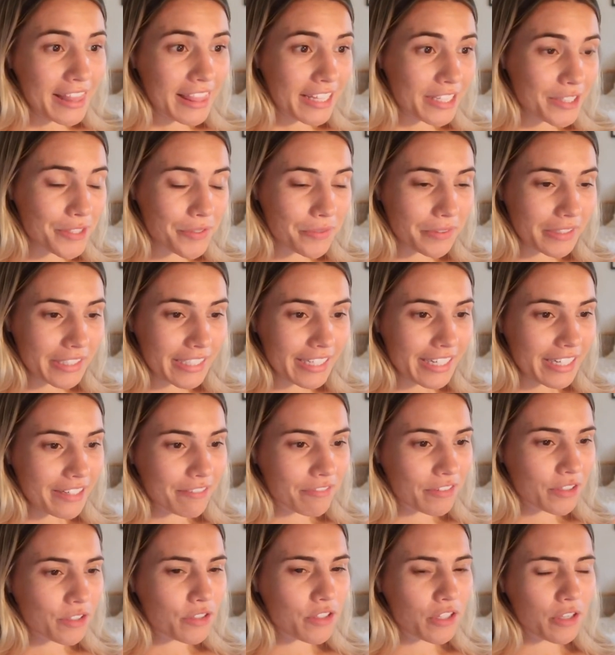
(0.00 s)
that's really it. It
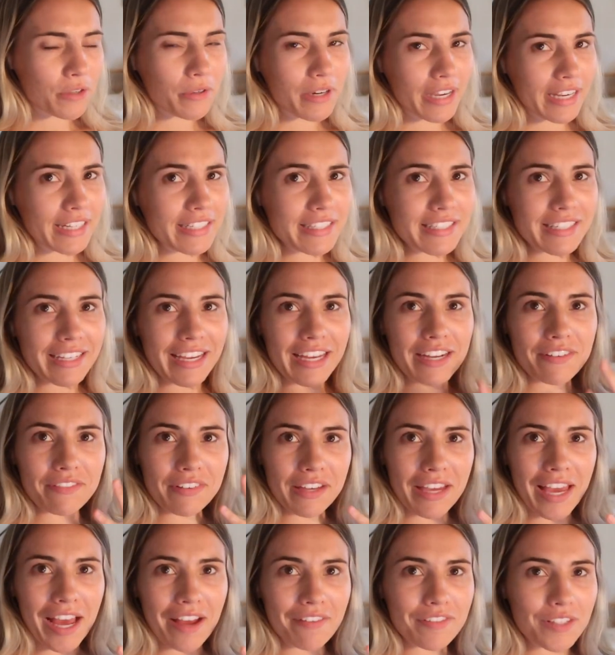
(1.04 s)
feels so nice to kind of
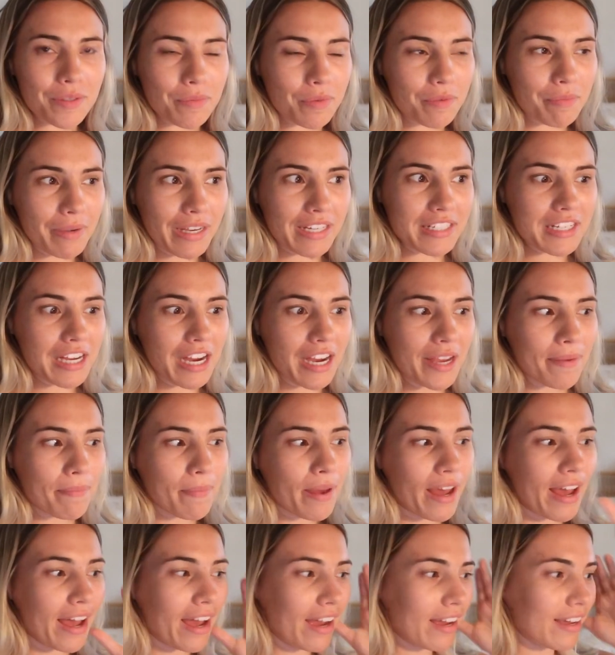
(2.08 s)
like have some of my time
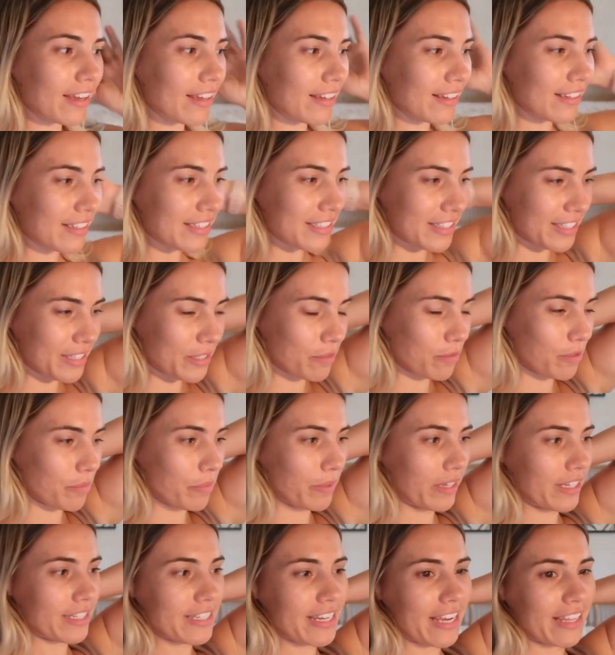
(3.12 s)
back, because this would
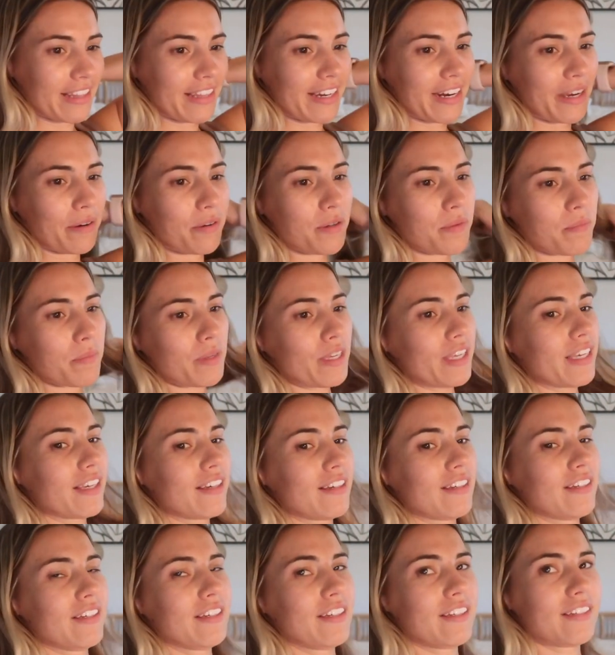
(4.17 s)
be a day that I would
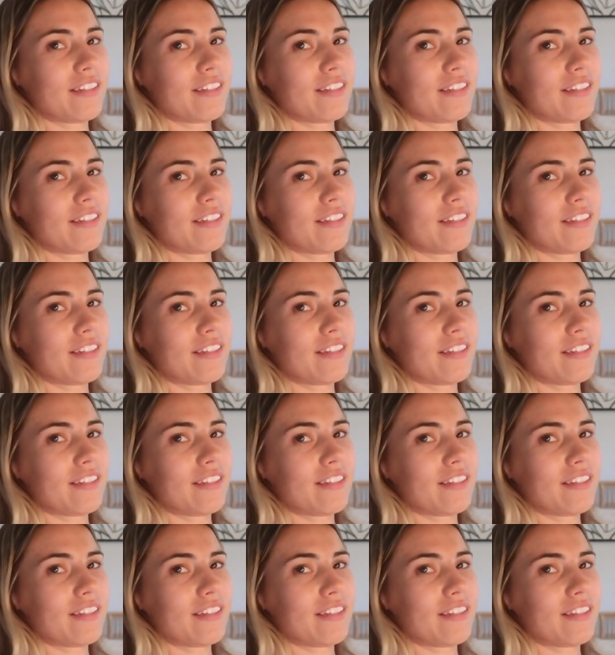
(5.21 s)
be